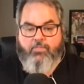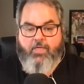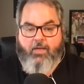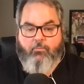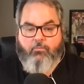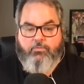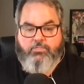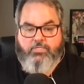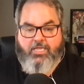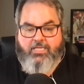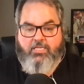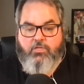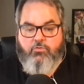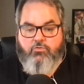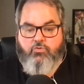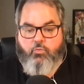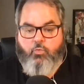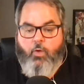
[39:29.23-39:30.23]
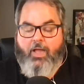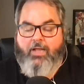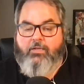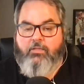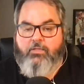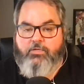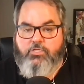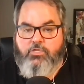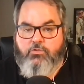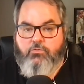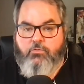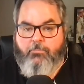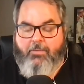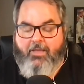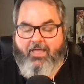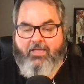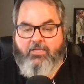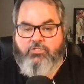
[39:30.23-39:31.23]
That will take you directly to the
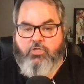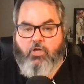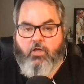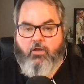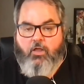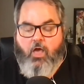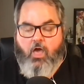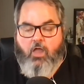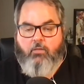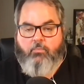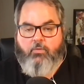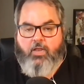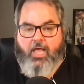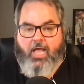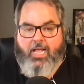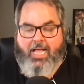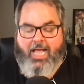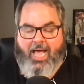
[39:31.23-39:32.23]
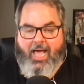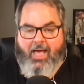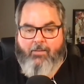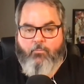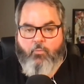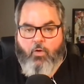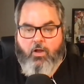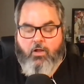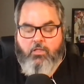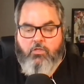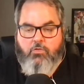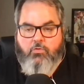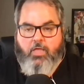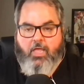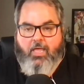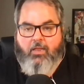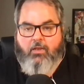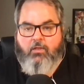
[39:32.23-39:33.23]
page on audible dot com where you
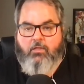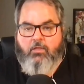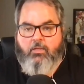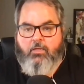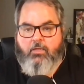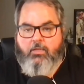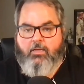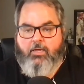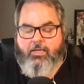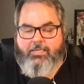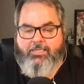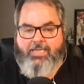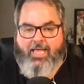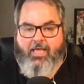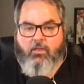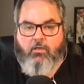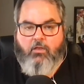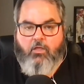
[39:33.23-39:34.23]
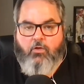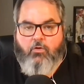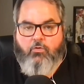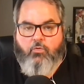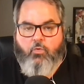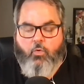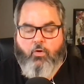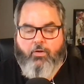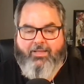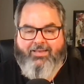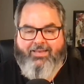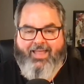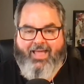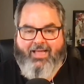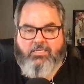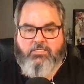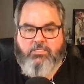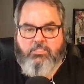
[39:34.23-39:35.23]
can uh, download or
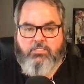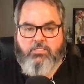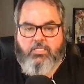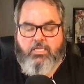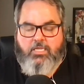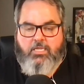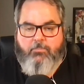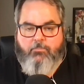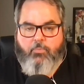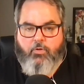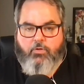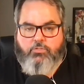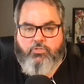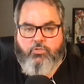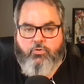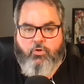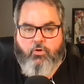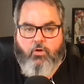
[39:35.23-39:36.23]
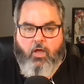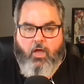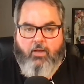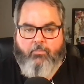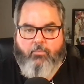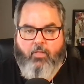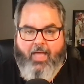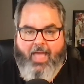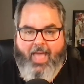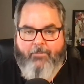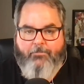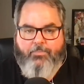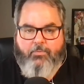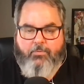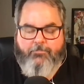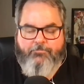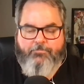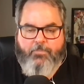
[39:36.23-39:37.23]
connect the book to your Audible app,
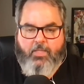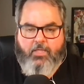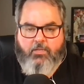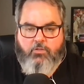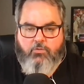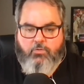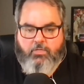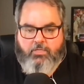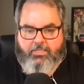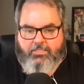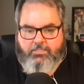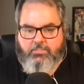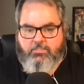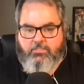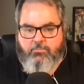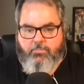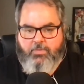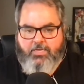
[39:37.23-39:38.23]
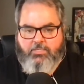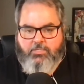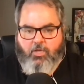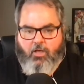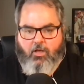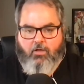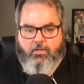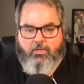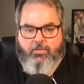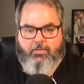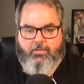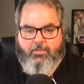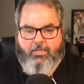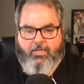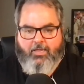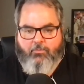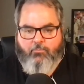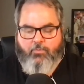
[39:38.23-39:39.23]
and you can listen to me talk
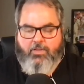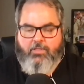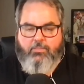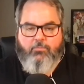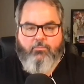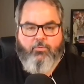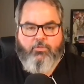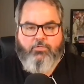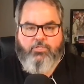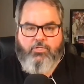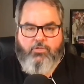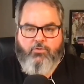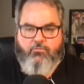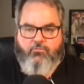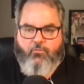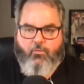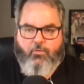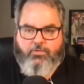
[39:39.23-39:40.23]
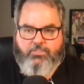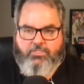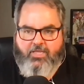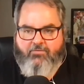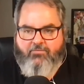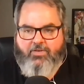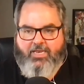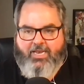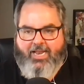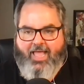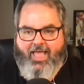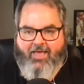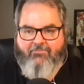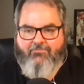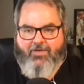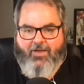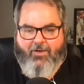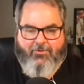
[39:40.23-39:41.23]
and read the book to you for seven and a
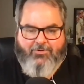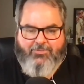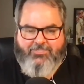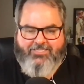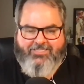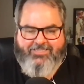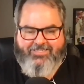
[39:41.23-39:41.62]
half hours,